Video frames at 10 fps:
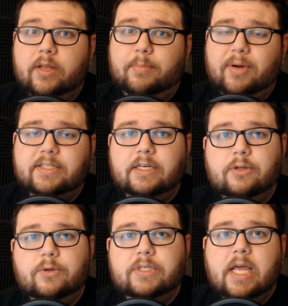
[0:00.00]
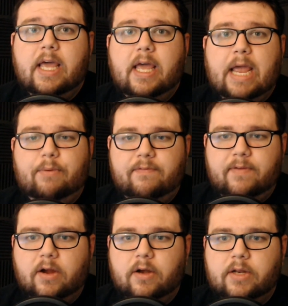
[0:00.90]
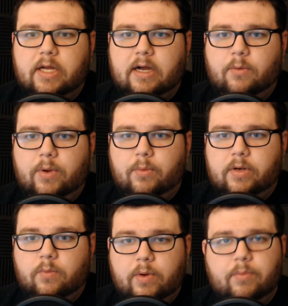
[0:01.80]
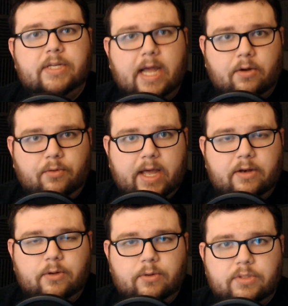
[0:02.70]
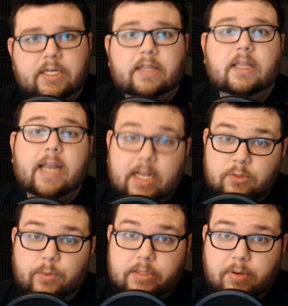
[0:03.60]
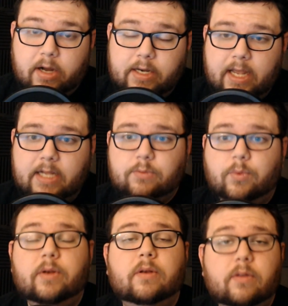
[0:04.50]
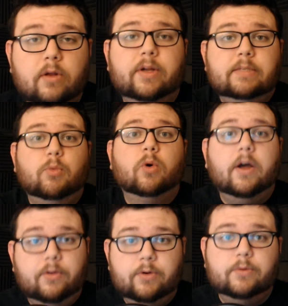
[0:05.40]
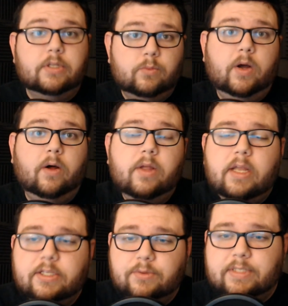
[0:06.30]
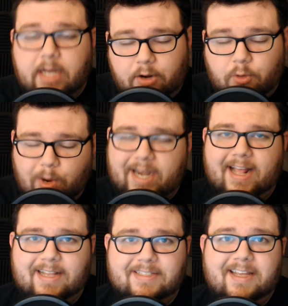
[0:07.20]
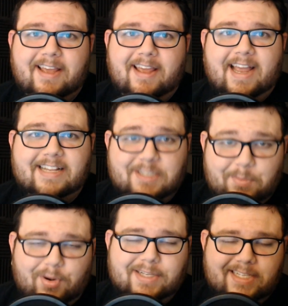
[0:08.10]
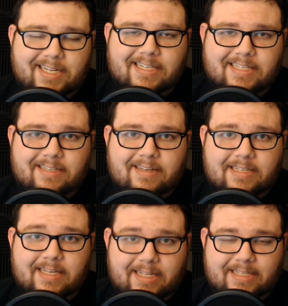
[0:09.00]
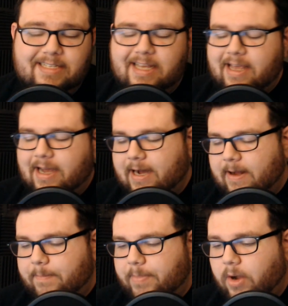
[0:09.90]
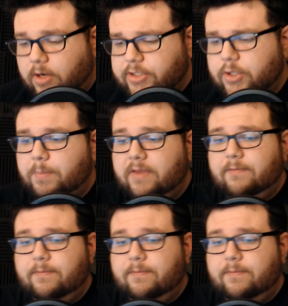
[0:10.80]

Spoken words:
depressing news, and we figured we would tackle that news in the next week's podcast when there is more other news as well, so it's not quite as depressing as it is. Also, be